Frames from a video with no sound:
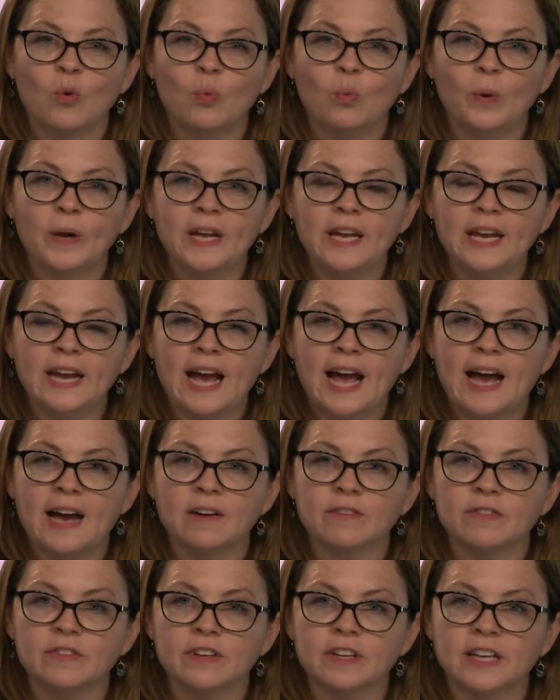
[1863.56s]
we
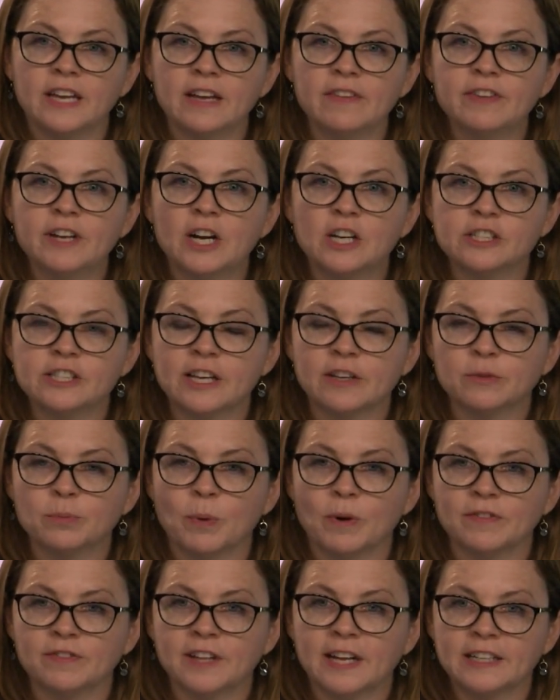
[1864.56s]
have given ourselves
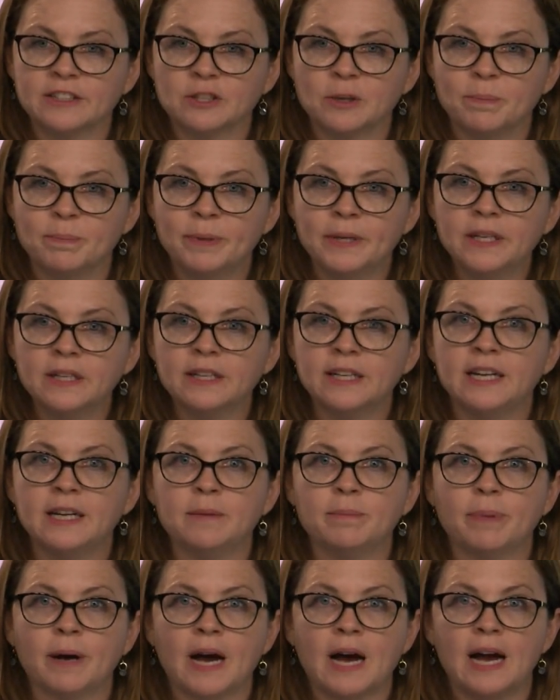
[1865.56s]
more flexibility
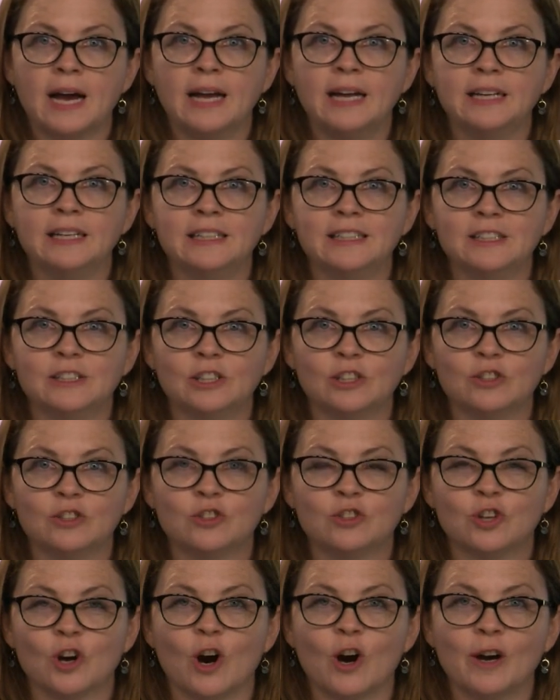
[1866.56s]
by
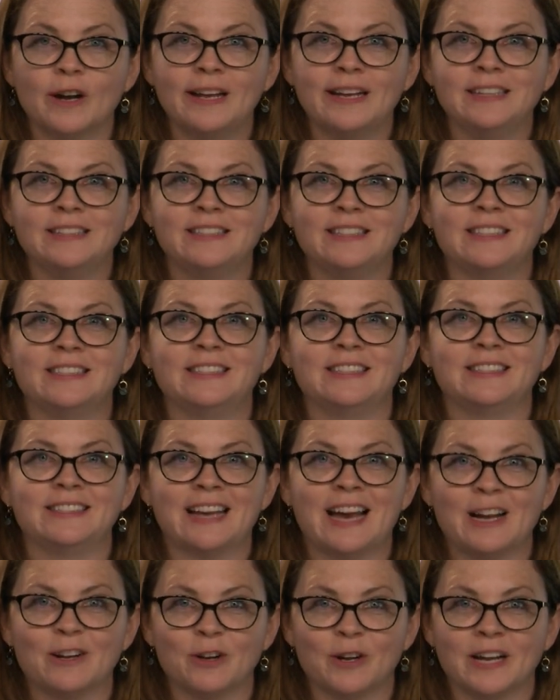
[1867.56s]
starting to
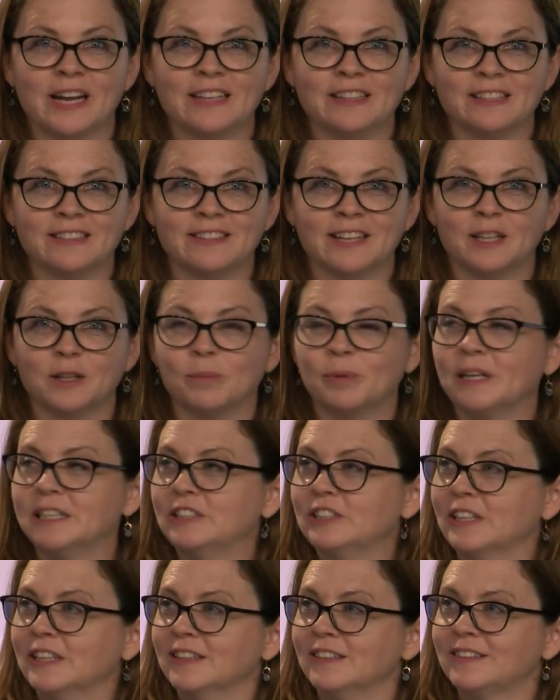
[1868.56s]
disaggregate the
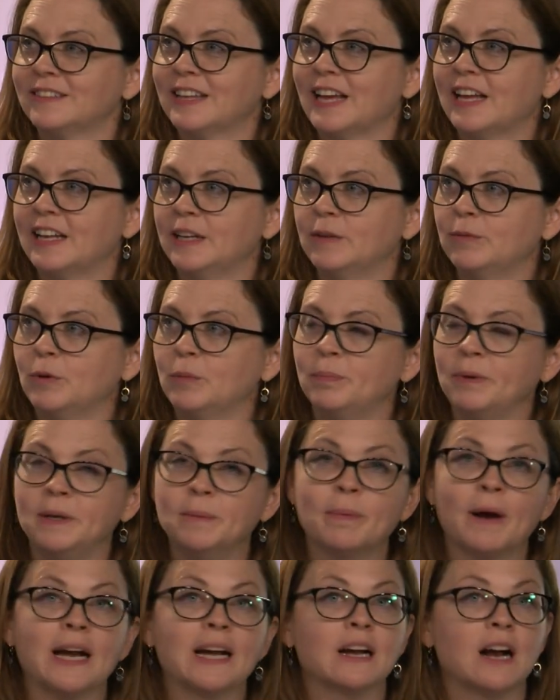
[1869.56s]
celebrations, that it would be
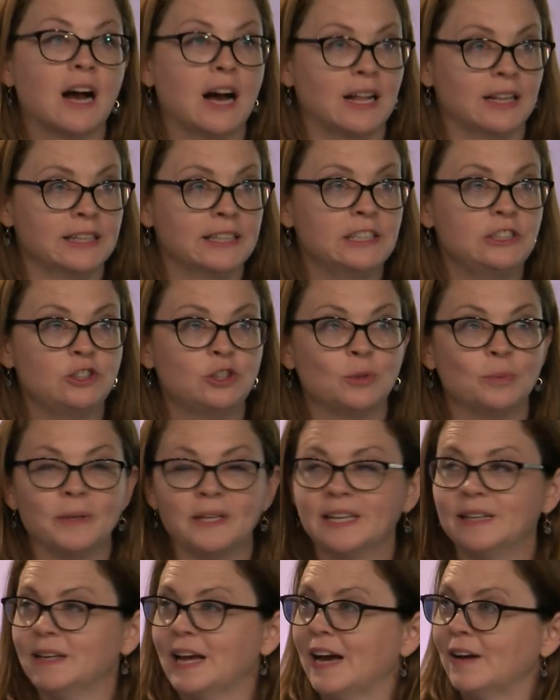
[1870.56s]
by college so we
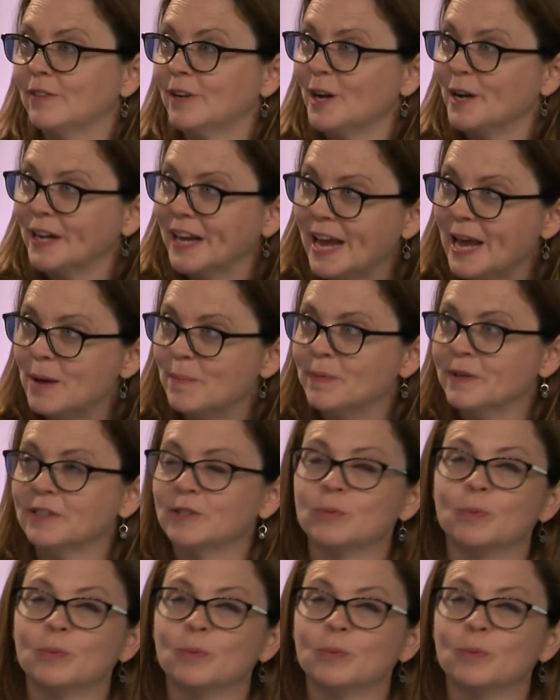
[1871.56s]
can have it on campus.